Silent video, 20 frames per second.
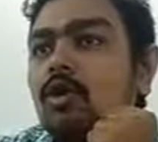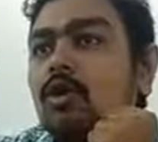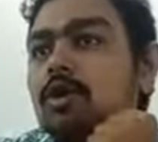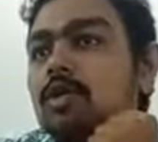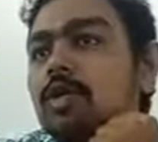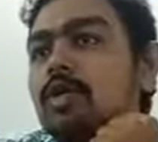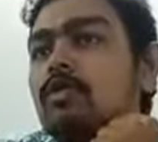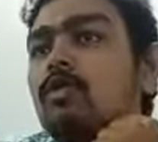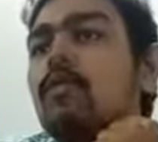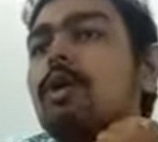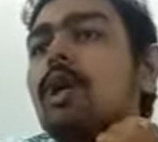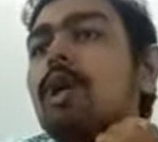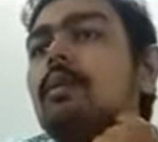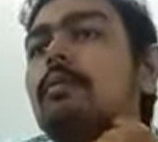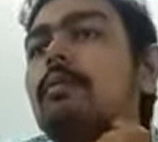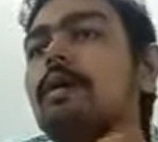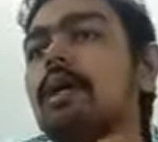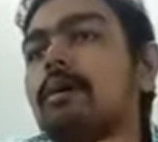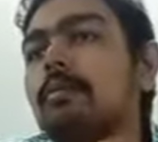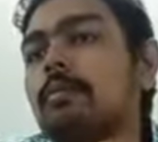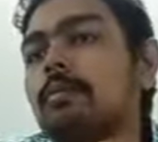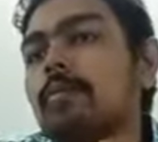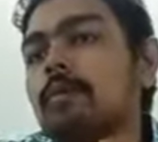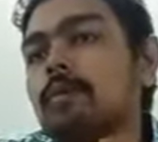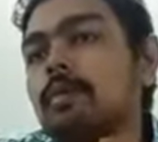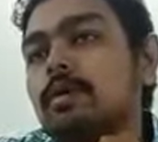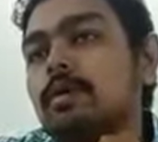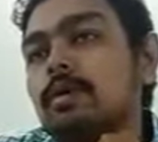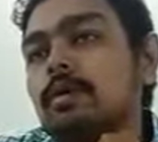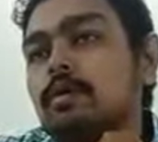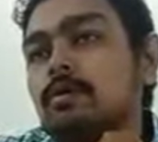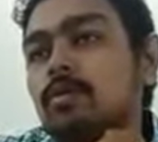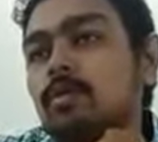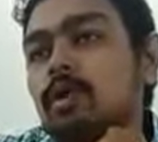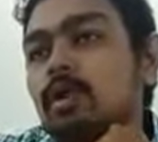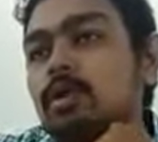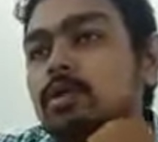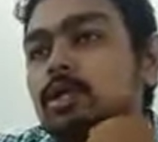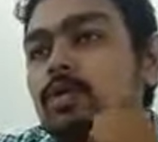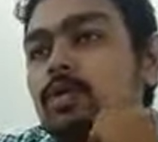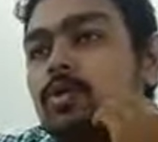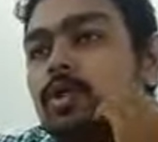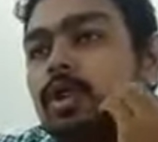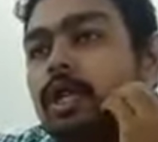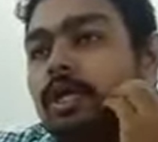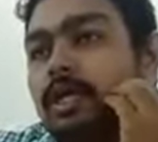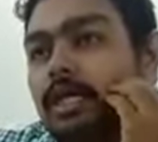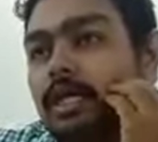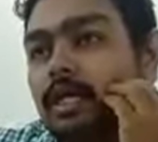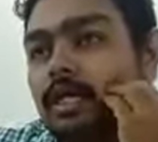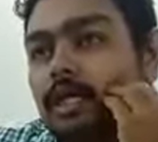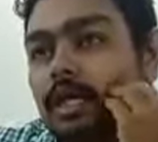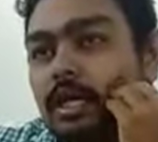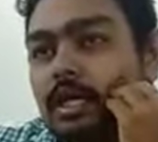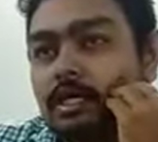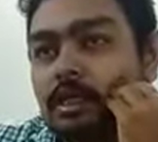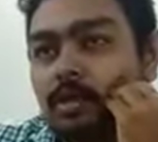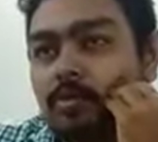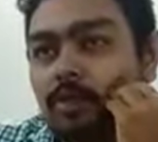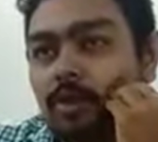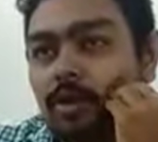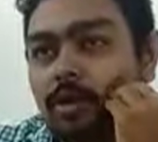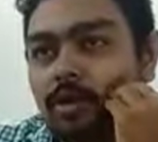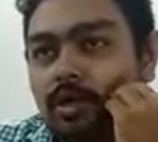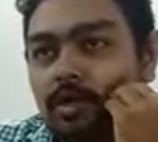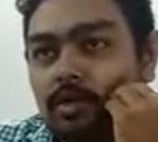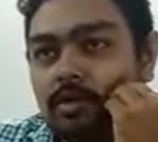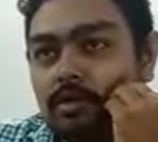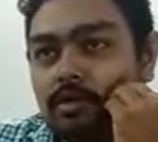then who can become, what is his quality? Write that point.